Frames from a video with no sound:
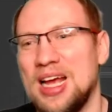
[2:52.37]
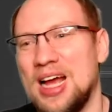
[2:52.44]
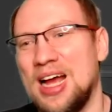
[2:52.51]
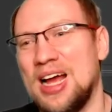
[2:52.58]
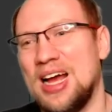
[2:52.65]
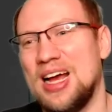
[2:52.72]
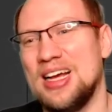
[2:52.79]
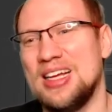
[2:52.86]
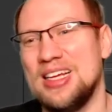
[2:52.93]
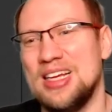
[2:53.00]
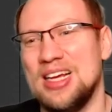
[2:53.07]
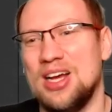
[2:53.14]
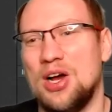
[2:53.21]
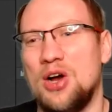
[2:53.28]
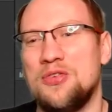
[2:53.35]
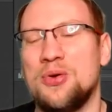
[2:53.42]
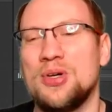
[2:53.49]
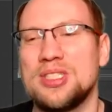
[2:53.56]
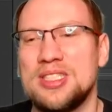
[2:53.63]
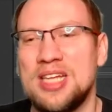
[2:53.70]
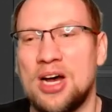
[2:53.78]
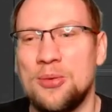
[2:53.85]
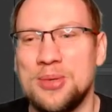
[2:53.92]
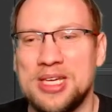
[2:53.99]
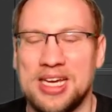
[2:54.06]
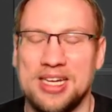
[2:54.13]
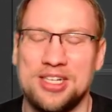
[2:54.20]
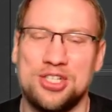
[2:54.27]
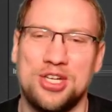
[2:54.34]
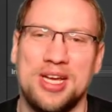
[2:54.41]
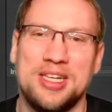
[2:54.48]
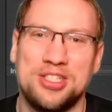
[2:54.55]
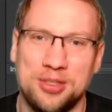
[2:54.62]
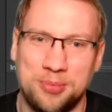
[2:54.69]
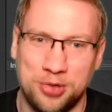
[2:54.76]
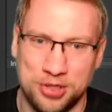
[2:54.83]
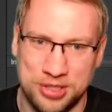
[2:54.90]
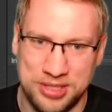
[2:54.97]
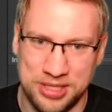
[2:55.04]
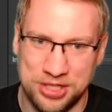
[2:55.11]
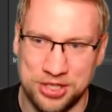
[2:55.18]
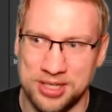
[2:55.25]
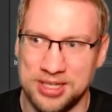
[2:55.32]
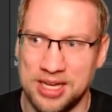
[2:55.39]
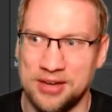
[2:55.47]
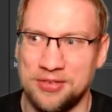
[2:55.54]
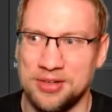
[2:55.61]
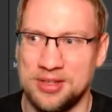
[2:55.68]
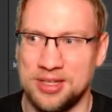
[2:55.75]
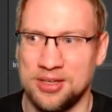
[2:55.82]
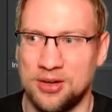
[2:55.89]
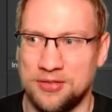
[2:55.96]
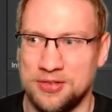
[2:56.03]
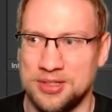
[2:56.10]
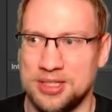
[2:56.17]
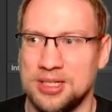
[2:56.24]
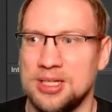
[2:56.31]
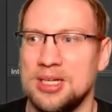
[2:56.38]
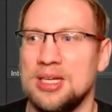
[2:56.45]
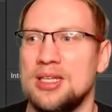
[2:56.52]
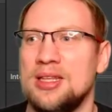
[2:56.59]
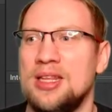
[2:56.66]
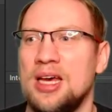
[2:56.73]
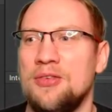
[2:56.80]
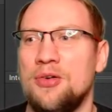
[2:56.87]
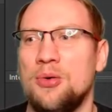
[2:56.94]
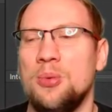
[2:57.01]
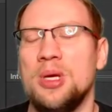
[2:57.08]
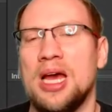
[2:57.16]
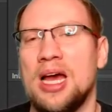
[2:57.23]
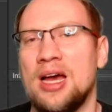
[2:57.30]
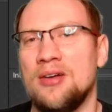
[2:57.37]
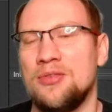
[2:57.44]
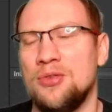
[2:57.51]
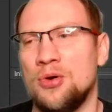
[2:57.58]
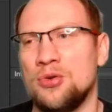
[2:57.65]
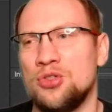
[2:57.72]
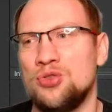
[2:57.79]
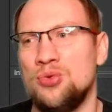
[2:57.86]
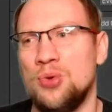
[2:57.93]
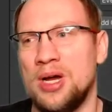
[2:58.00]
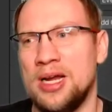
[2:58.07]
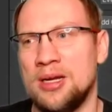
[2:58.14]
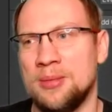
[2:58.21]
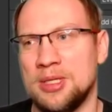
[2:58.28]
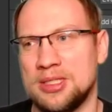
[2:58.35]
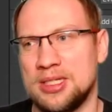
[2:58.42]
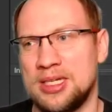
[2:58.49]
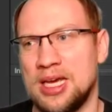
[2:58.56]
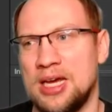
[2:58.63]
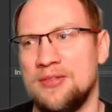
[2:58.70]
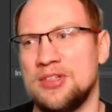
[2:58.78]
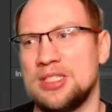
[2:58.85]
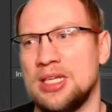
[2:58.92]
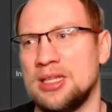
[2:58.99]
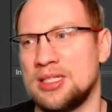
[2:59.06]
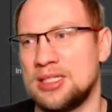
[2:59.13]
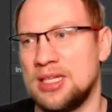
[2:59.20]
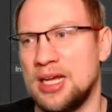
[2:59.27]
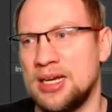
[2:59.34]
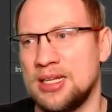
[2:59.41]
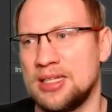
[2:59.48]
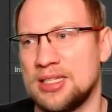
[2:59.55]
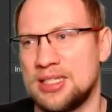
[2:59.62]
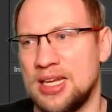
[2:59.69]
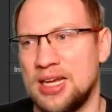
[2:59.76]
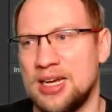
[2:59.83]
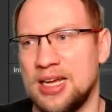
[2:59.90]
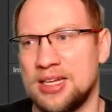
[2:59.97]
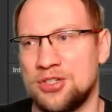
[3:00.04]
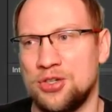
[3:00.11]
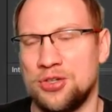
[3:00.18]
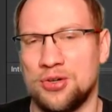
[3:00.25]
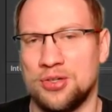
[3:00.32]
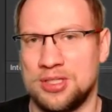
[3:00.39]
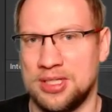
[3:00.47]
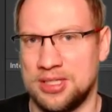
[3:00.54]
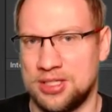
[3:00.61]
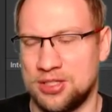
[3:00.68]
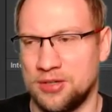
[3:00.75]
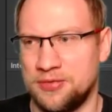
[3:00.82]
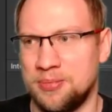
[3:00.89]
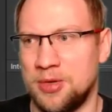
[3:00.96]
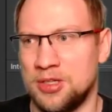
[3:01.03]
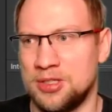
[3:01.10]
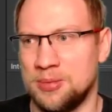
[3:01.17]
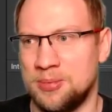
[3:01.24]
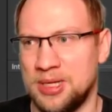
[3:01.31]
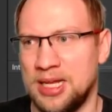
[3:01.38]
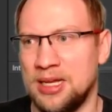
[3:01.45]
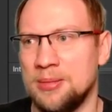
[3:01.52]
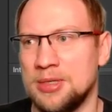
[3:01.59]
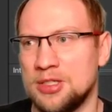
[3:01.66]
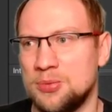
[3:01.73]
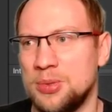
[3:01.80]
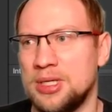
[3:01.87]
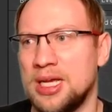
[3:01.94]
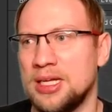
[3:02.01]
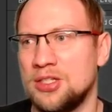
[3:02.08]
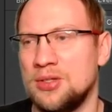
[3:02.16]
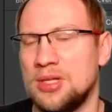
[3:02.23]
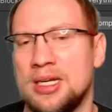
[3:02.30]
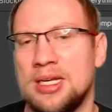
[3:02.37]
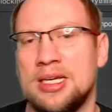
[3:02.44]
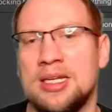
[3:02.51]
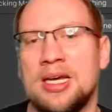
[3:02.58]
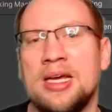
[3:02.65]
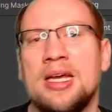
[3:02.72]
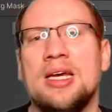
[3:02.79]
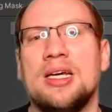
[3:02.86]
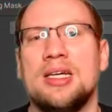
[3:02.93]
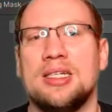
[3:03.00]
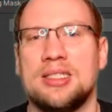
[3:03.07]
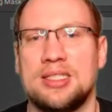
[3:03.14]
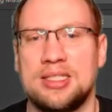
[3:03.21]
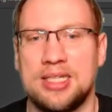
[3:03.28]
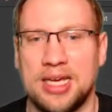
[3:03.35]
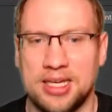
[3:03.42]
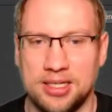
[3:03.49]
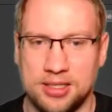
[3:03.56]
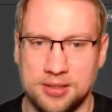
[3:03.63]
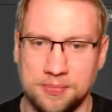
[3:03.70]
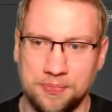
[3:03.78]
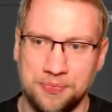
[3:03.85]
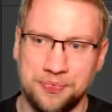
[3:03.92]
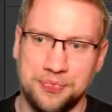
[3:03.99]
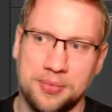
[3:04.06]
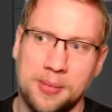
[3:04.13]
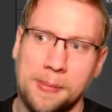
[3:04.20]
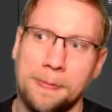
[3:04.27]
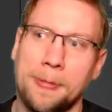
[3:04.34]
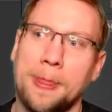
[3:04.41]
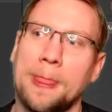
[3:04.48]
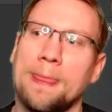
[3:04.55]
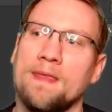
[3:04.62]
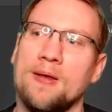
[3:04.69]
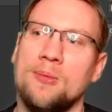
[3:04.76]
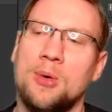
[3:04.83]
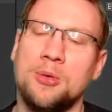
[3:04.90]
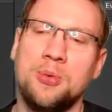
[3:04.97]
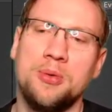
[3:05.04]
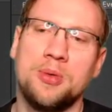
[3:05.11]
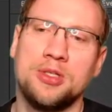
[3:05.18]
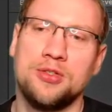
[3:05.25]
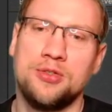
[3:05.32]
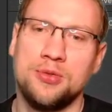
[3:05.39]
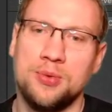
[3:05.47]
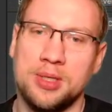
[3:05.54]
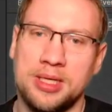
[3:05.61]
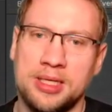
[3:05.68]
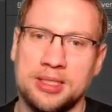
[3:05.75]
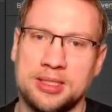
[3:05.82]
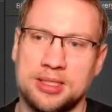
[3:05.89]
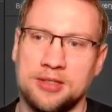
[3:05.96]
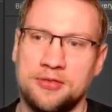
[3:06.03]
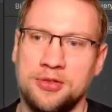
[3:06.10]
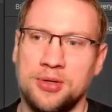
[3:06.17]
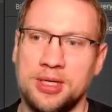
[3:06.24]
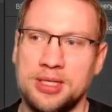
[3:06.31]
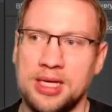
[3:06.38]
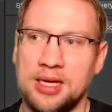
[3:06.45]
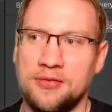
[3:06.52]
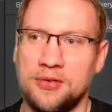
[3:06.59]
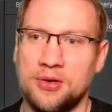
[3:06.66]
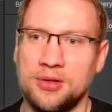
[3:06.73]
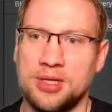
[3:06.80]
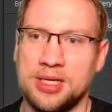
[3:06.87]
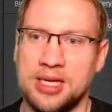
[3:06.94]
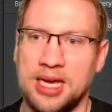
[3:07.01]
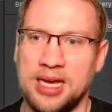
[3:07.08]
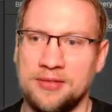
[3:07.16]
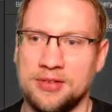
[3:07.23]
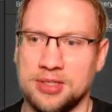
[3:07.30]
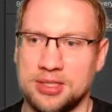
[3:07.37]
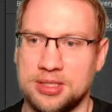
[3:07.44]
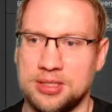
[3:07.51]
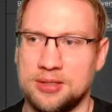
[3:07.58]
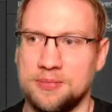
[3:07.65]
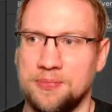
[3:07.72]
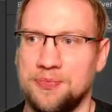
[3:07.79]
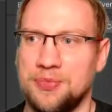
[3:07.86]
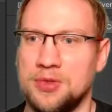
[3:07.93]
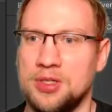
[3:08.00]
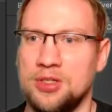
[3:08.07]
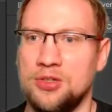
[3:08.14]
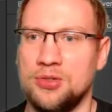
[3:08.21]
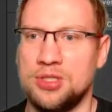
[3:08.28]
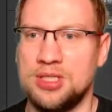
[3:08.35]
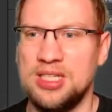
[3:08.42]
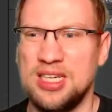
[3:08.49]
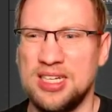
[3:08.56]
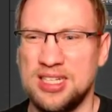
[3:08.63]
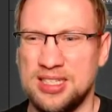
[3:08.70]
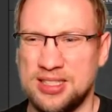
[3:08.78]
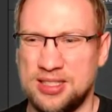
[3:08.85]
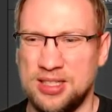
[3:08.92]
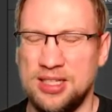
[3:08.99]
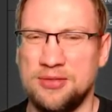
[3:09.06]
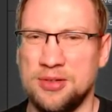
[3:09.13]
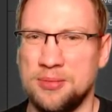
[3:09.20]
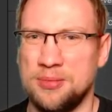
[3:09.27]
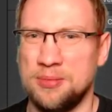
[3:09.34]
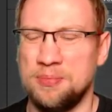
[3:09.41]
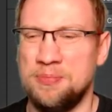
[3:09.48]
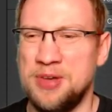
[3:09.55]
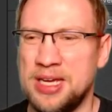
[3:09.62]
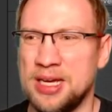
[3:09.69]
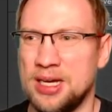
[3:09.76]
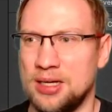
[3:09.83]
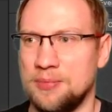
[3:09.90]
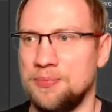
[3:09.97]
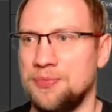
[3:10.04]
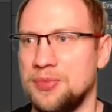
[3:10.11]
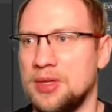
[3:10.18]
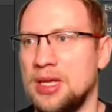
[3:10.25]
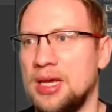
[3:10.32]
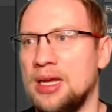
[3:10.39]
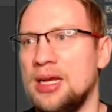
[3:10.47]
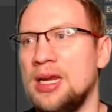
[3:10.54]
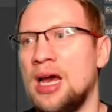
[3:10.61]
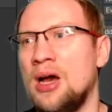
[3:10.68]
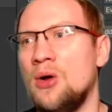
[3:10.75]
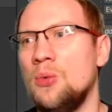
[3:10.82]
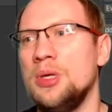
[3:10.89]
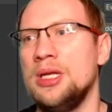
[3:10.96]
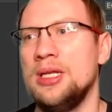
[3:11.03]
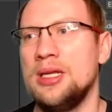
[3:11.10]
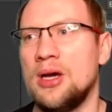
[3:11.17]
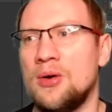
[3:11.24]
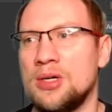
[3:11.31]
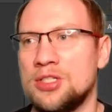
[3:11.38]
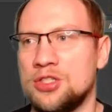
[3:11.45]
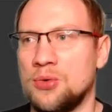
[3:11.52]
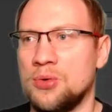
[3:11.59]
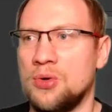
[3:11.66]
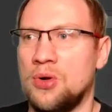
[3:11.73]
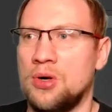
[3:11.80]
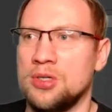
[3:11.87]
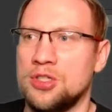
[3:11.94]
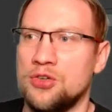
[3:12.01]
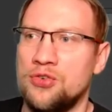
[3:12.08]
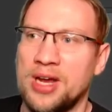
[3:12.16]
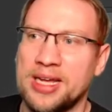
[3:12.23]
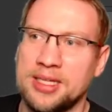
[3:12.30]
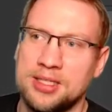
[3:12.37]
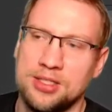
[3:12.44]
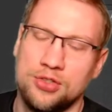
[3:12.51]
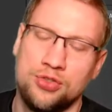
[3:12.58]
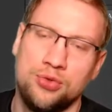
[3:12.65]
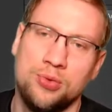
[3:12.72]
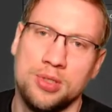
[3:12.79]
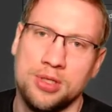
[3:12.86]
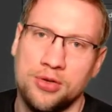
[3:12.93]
Of course, now we can change the position and everything of it. Therefore, we have those two elements, the canvas and the slider. The slider actually consists of multiple elements. We'll get to in a second. What we want to do is, if you hit F on the canvas, you see it is even bigger. And now we need our so-called rect tool.